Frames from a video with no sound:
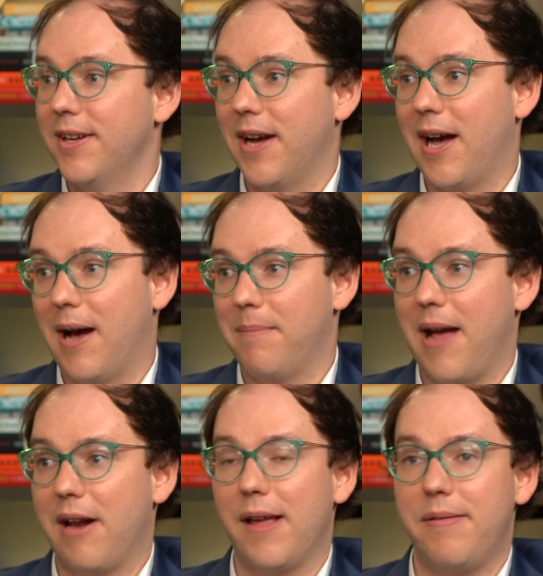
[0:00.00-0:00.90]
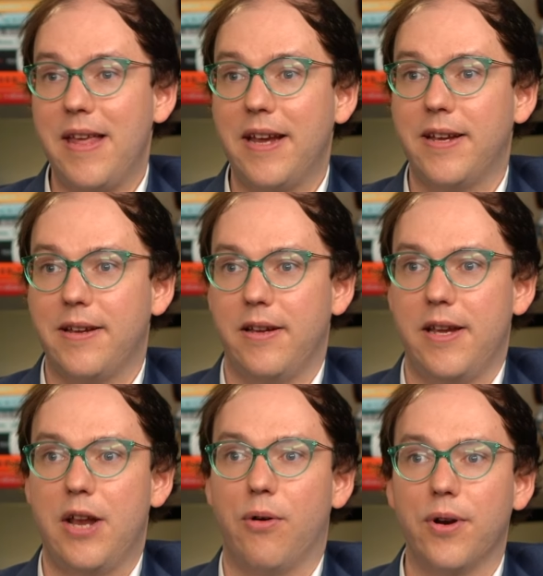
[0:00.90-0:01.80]
And I think
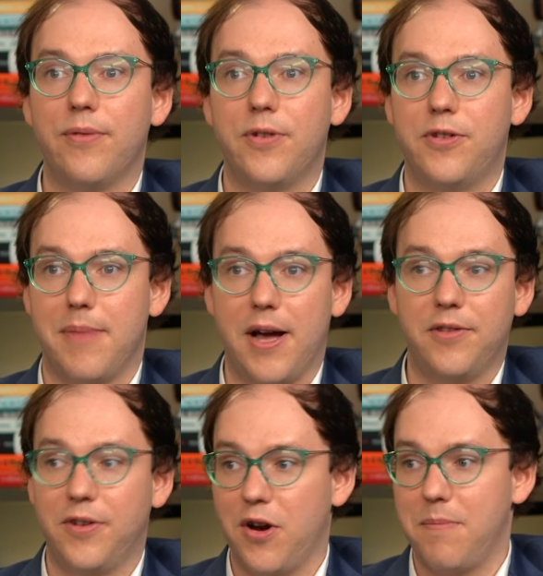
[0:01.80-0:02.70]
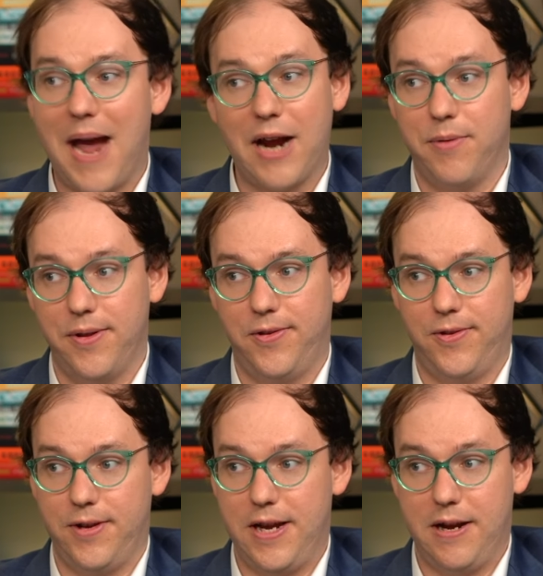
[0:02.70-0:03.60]
in order for demand to go backwards
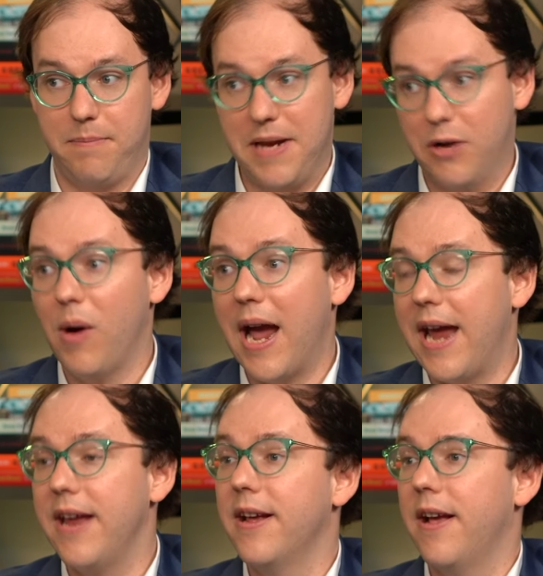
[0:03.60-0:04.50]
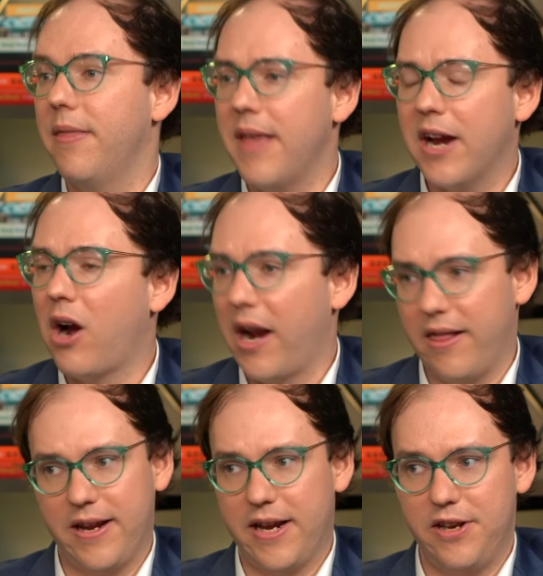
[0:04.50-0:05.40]
in a big way, they're kind
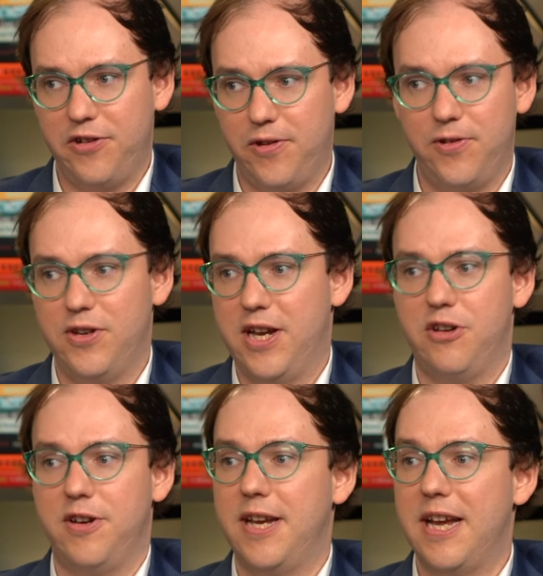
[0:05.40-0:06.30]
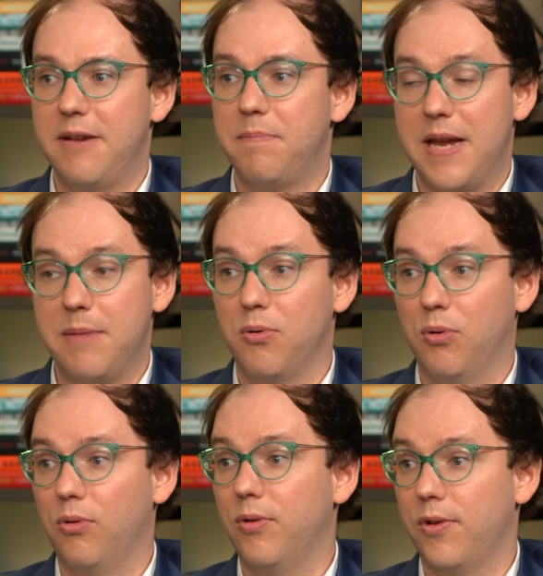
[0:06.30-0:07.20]
of the conditions you need. You need
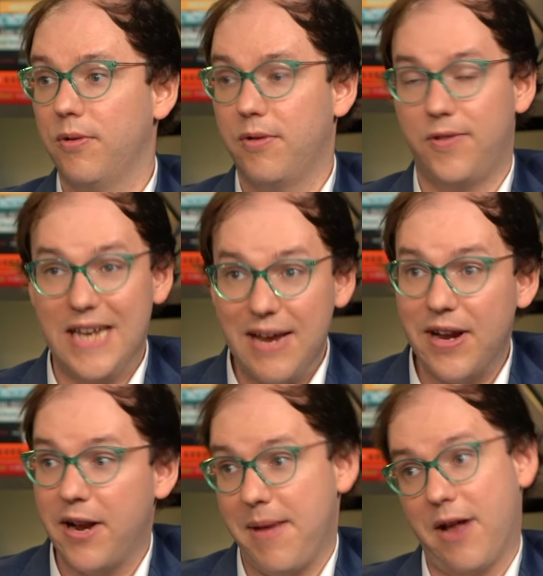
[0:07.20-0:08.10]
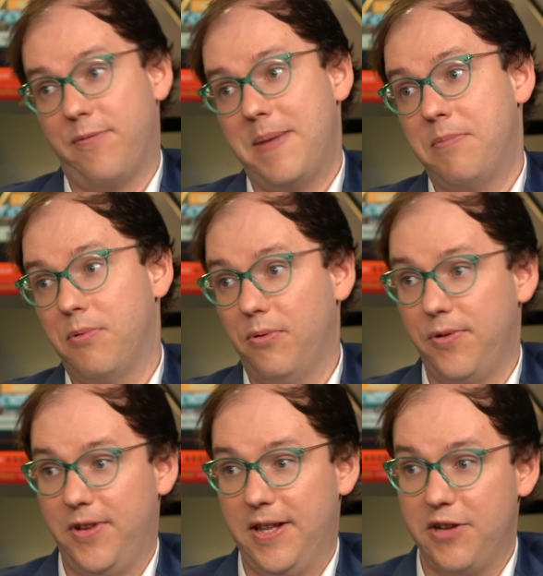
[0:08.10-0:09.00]
significant amount of people
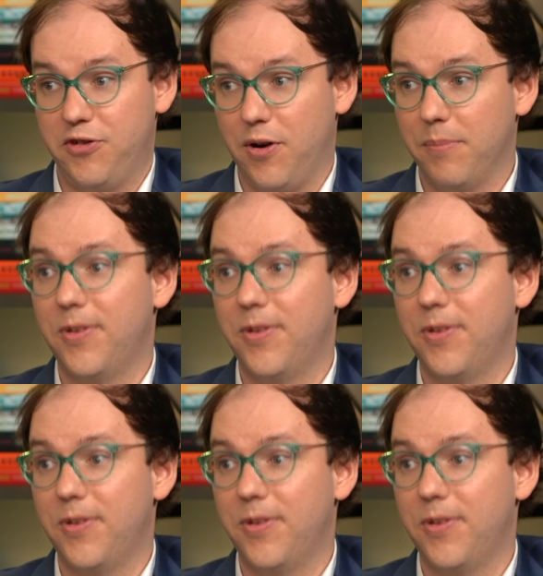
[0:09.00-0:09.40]
losing their jobs.